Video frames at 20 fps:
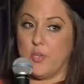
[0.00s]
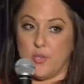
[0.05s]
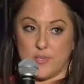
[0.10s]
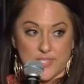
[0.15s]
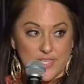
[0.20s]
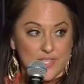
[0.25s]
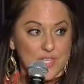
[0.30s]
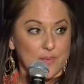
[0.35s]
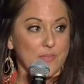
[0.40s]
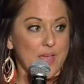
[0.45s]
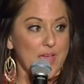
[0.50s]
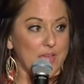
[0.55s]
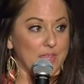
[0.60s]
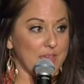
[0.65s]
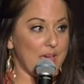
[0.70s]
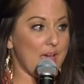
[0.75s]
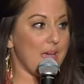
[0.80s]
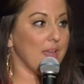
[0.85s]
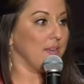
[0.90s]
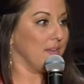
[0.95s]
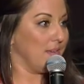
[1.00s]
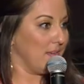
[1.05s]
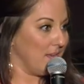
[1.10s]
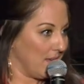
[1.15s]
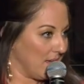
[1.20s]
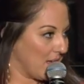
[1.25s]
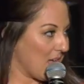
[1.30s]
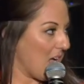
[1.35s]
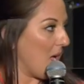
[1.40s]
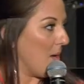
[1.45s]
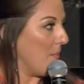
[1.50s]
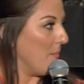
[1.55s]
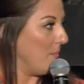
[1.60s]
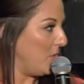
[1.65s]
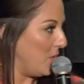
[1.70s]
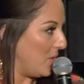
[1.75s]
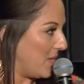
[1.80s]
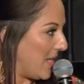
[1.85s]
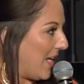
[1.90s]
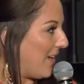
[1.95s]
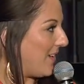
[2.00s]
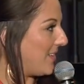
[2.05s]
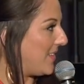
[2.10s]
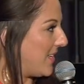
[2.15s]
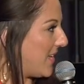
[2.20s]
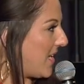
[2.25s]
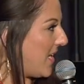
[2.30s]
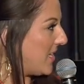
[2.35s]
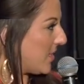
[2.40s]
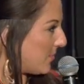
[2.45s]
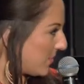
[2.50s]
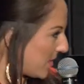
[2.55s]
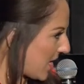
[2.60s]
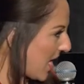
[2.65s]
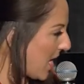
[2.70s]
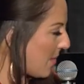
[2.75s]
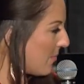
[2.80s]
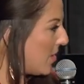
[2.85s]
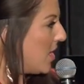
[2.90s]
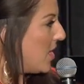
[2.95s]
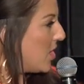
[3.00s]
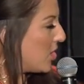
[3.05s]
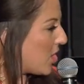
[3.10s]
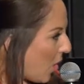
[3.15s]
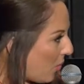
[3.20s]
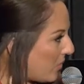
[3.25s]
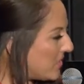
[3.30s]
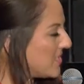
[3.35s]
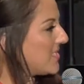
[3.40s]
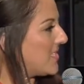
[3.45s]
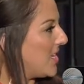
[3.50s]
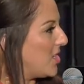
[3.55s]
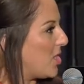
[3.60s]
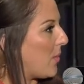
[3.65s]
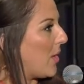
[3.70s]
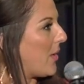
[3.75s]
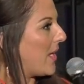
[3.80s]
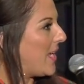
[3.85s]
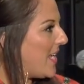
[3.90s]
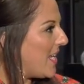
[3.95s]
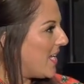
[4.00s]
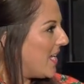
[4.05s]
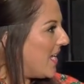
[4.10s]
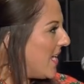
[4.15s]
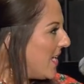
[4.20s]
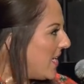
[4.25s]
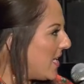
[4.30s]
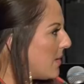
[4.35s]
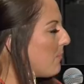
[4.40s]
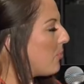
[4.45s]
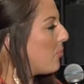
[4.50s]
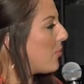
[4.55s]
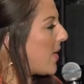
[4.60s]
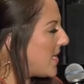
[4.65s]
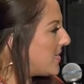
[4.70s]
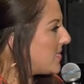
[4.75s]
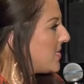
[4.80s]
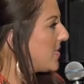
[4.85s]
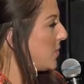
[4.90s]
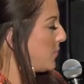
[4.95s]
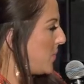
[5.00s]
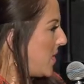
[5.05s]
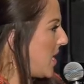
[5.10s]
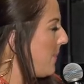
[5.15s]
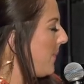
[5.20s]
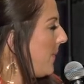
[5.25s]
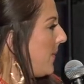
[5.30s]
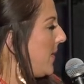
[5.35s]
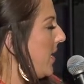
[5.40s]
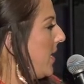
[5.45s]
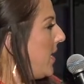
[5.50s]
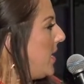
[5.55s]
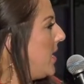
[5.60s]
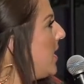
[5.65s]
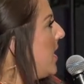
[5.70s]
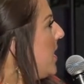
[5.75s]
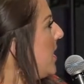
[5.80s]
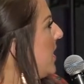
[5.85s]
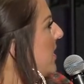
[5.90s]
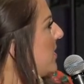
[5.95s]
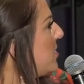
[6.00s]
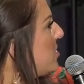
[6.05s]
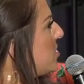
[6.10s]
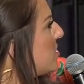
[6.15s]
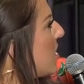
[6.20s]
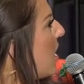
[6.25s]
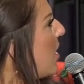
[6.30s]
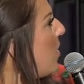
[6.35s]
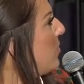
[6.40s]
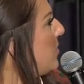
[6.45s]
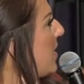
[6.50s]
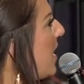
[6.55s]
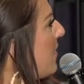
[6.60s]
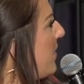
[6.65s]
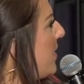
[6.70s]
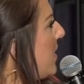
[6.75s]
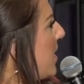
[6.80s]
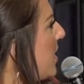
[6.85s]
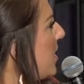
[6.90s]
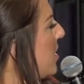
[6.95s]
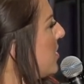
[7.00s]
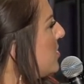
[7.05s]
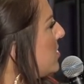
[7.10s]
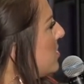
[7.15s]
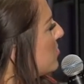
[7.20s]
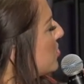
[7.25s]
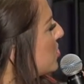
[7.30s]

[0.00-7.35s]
Oh, you see them like that? Come, you inherit the kingdom. Come, go and send them. He, he embraces people. He, he's so loving and good.